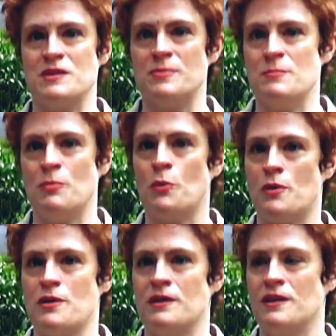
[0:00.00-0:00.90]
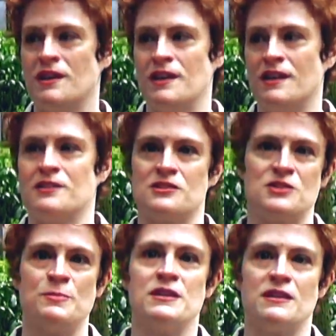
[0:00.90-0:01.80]
to be born English
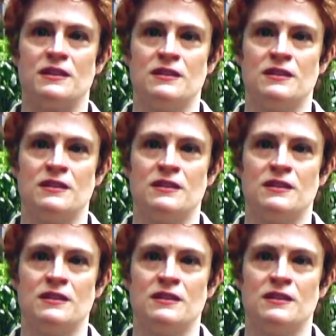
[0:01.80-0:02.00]
speaking.